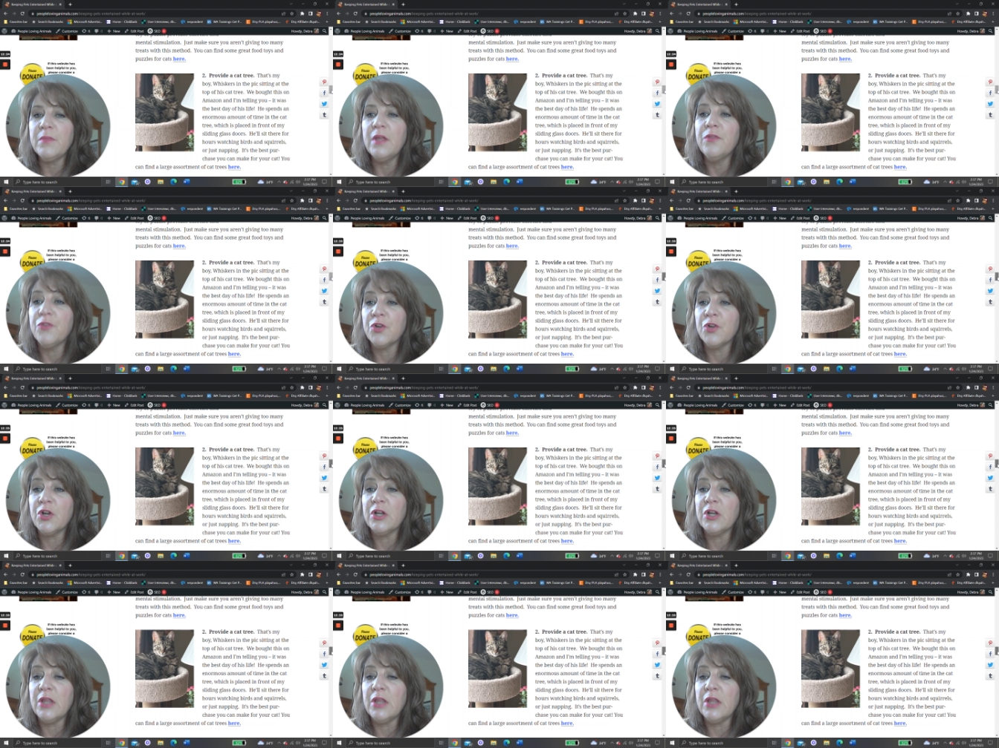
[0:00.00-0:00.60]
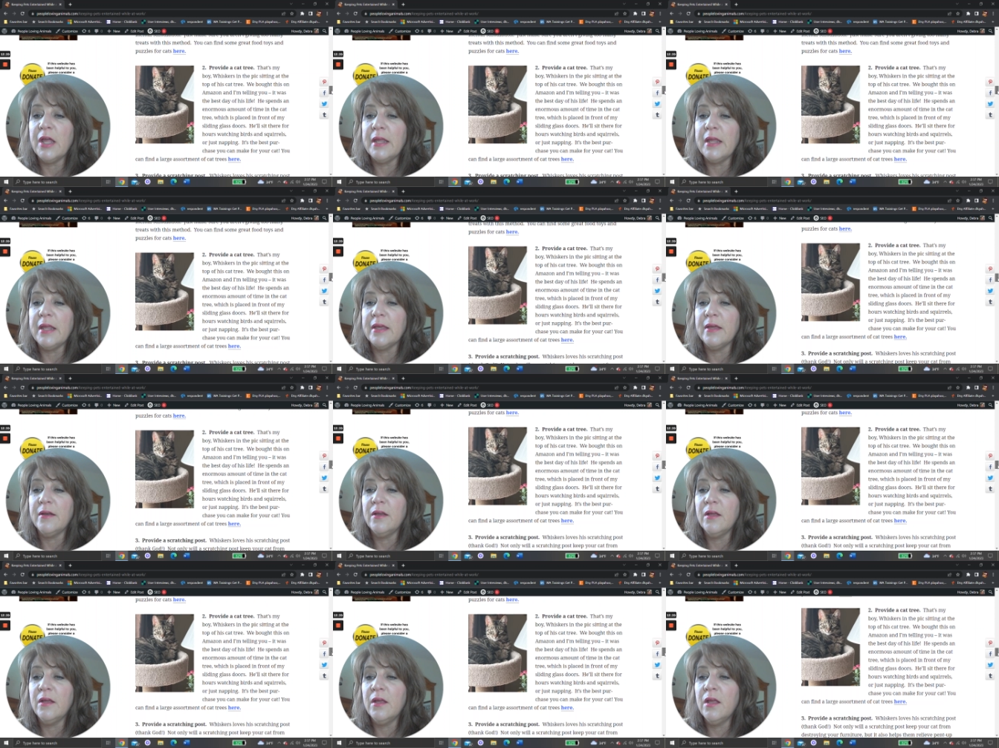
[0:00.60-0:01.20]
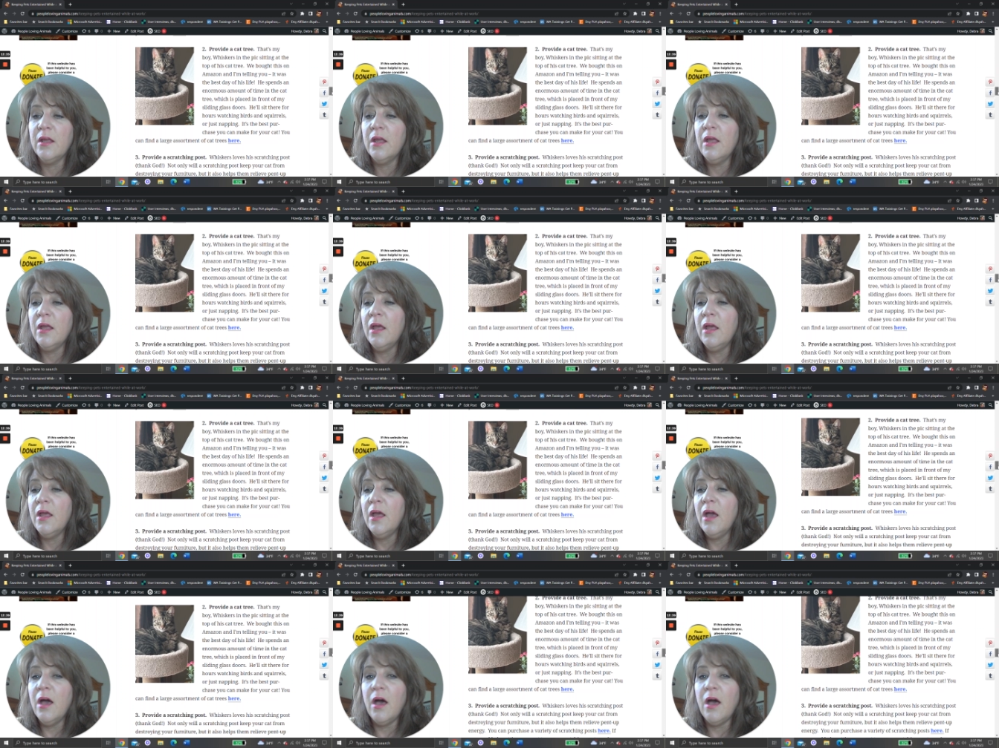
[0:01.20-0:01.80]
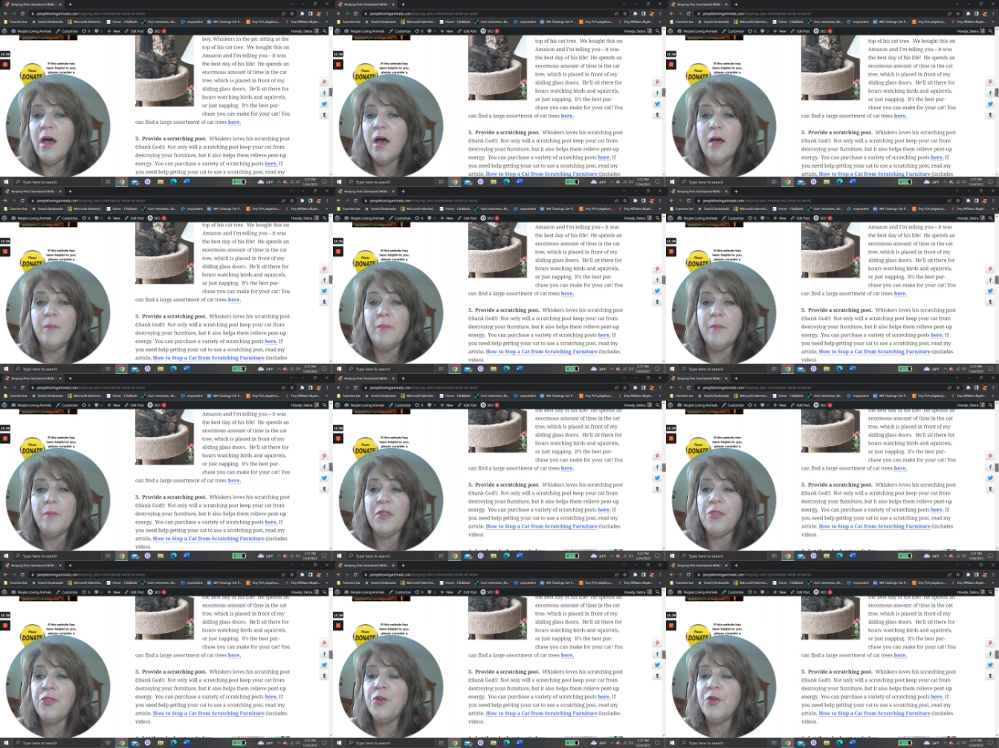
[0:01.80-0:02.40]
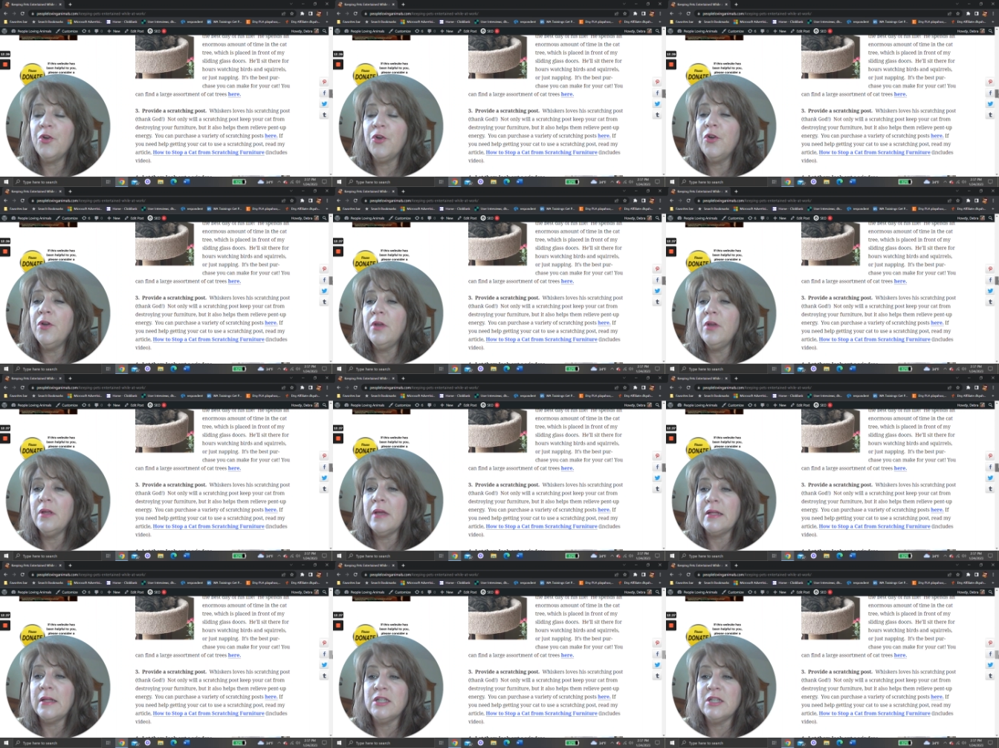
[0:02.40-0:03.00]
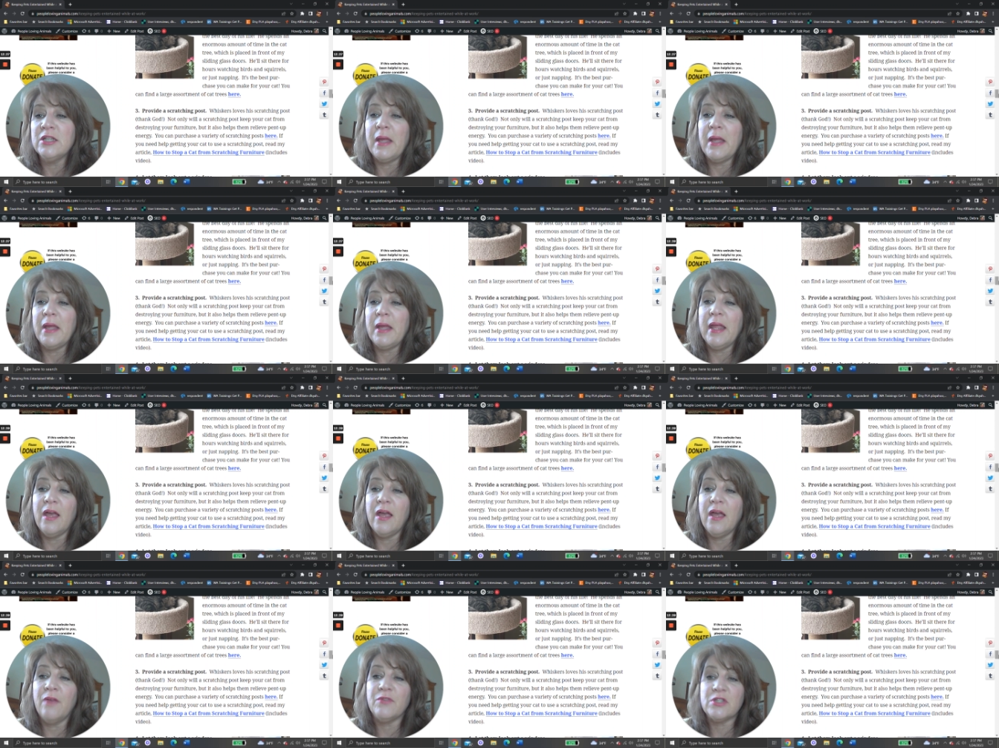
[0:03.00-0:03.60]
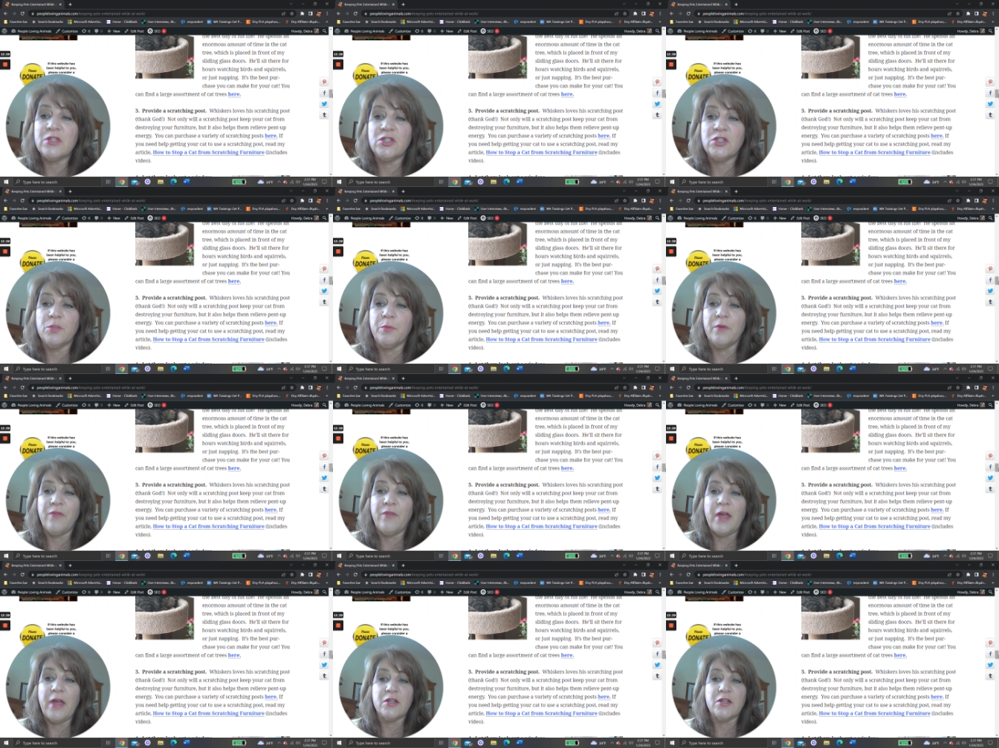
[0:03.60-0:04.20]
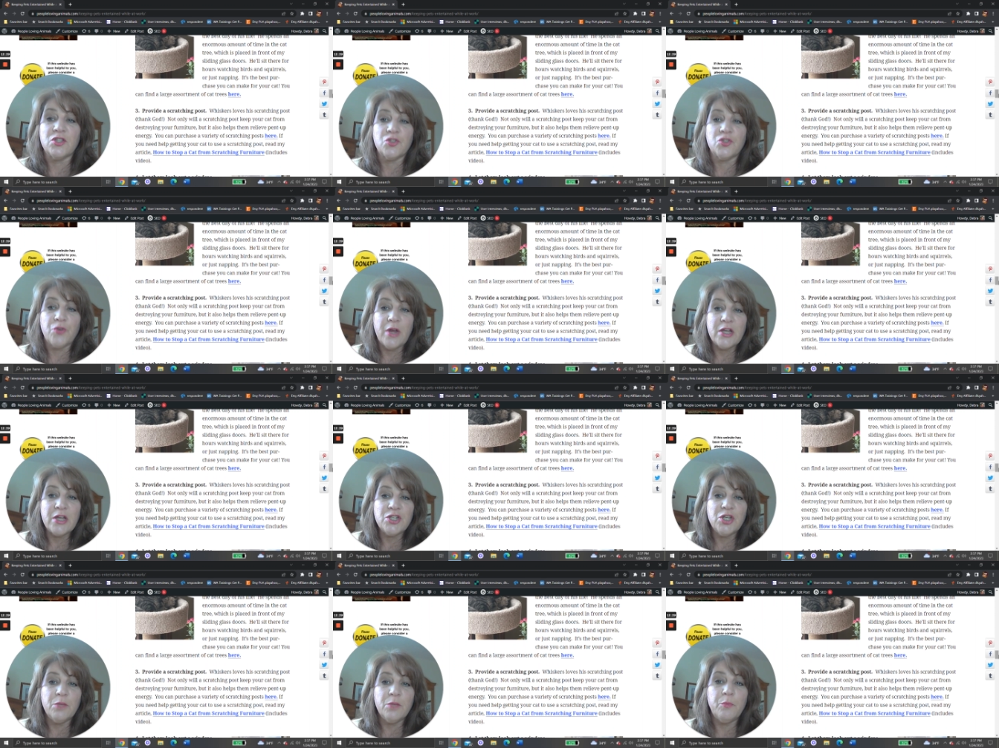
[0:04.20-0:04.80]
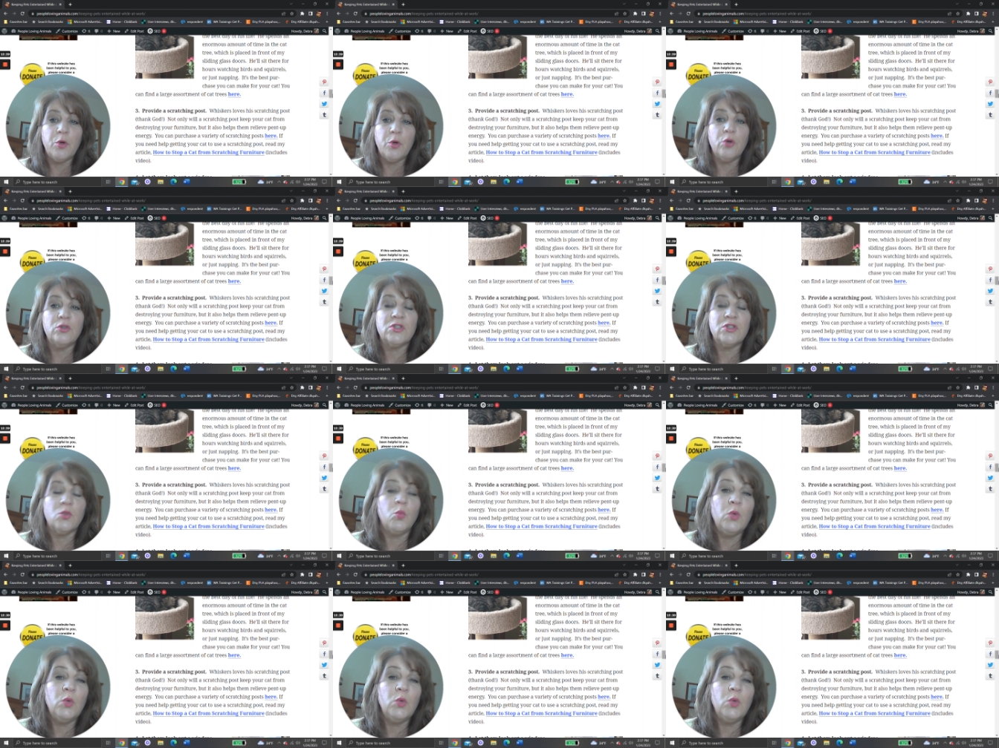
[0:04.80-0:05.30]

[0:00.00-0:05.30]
they're going to like it um, the third uh, tip I have is to provide a scratching post.